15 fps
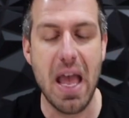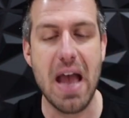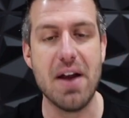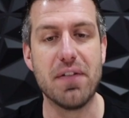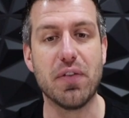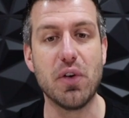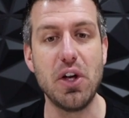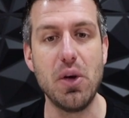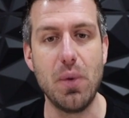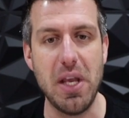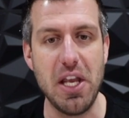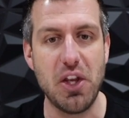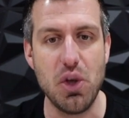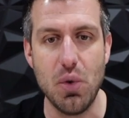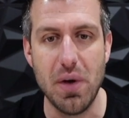Every
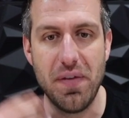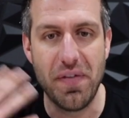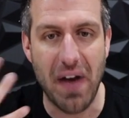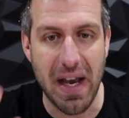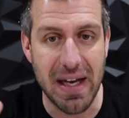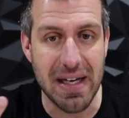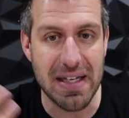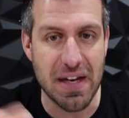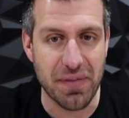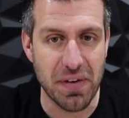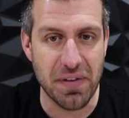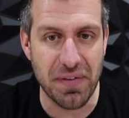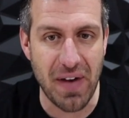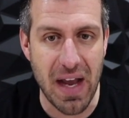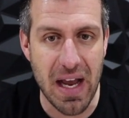week you invite a
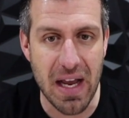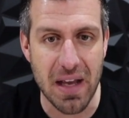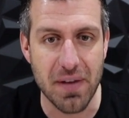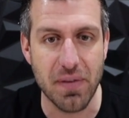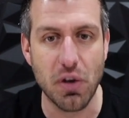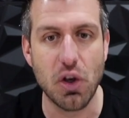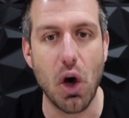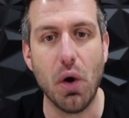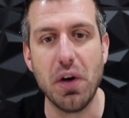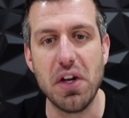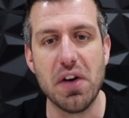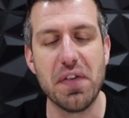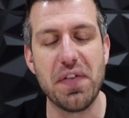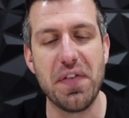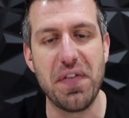different 5. Go to
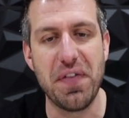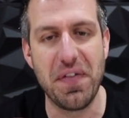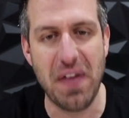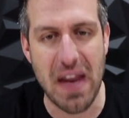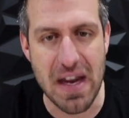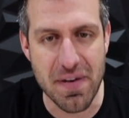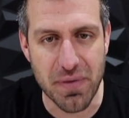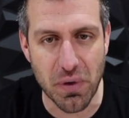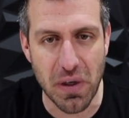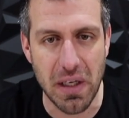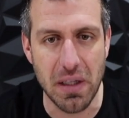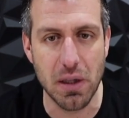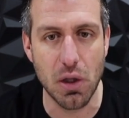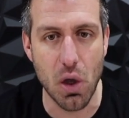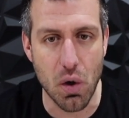your
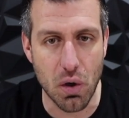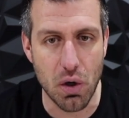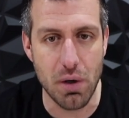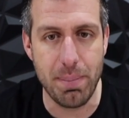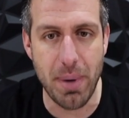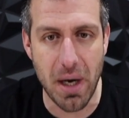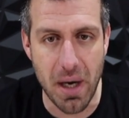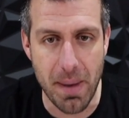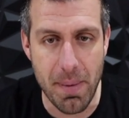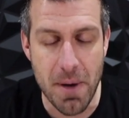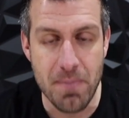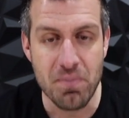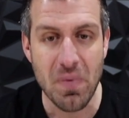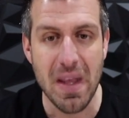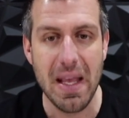favorite local
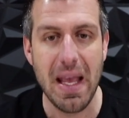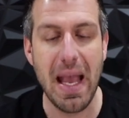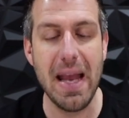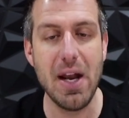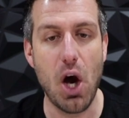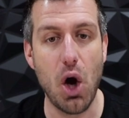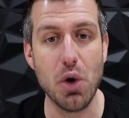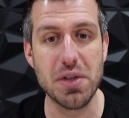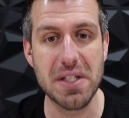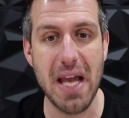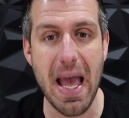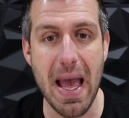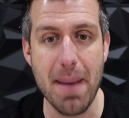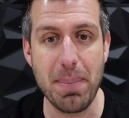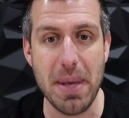pub and host
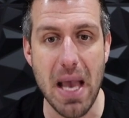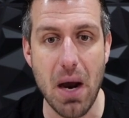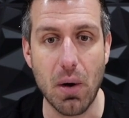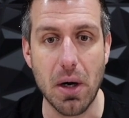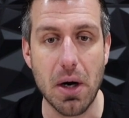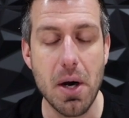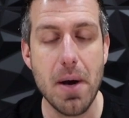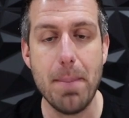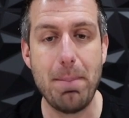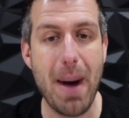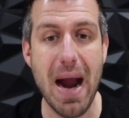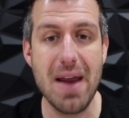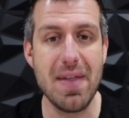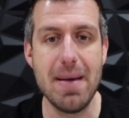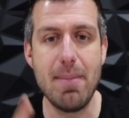a happy hour.
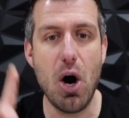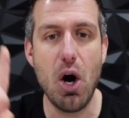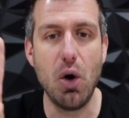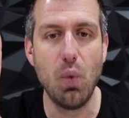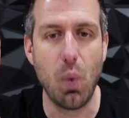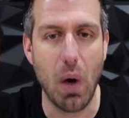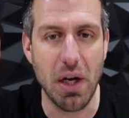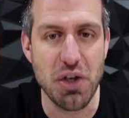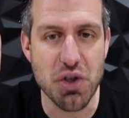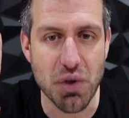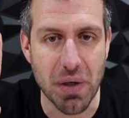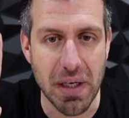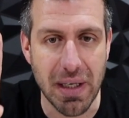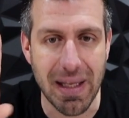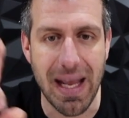Buy them all one
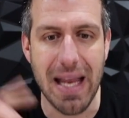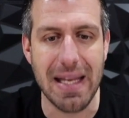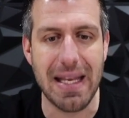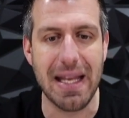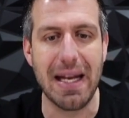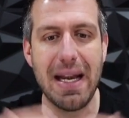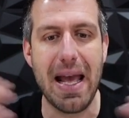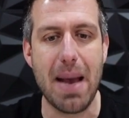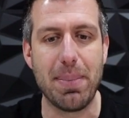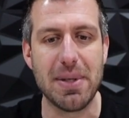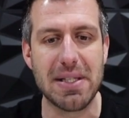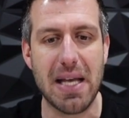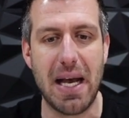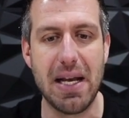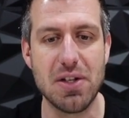drink and get an
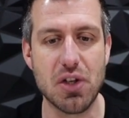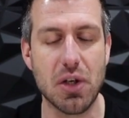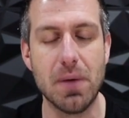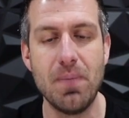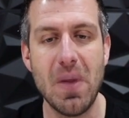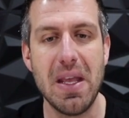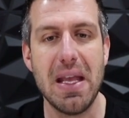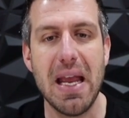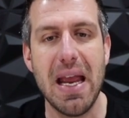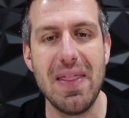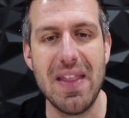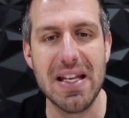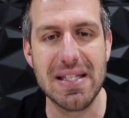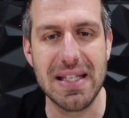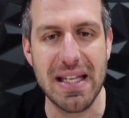appetizer,
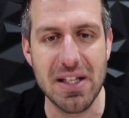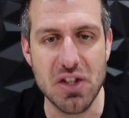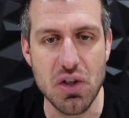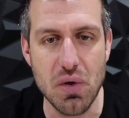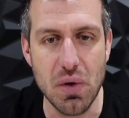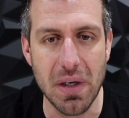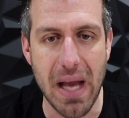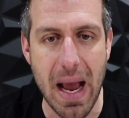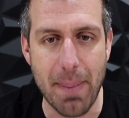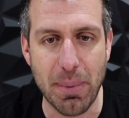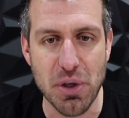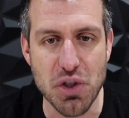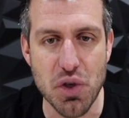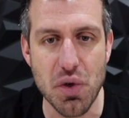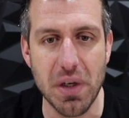and this gets you an
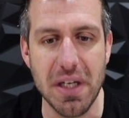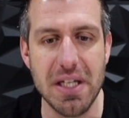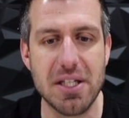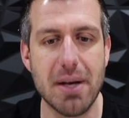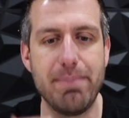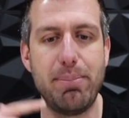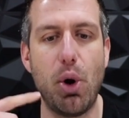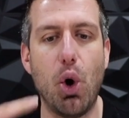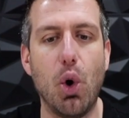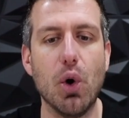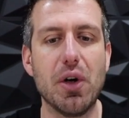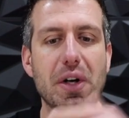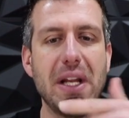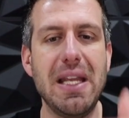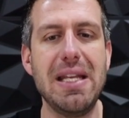opportunity to
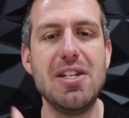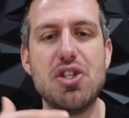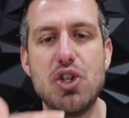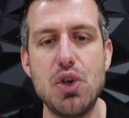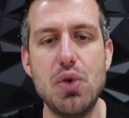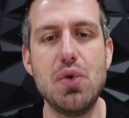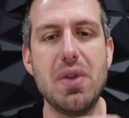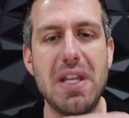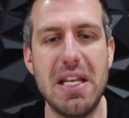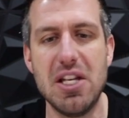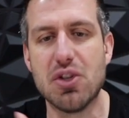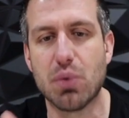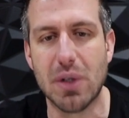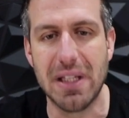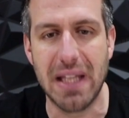pour into
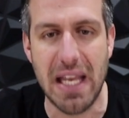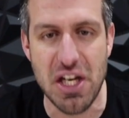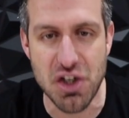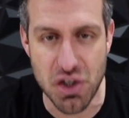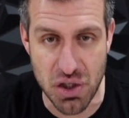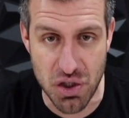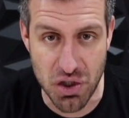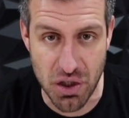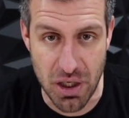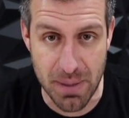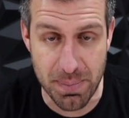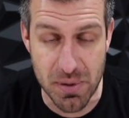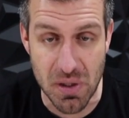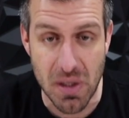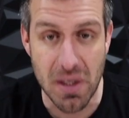these
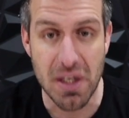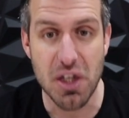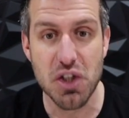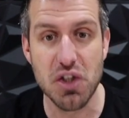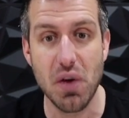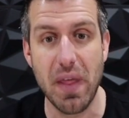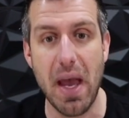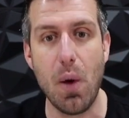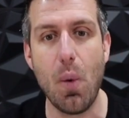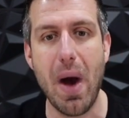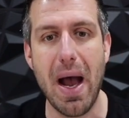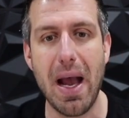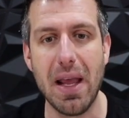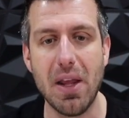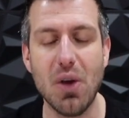relationships so that
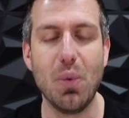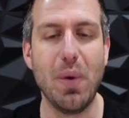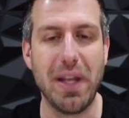why?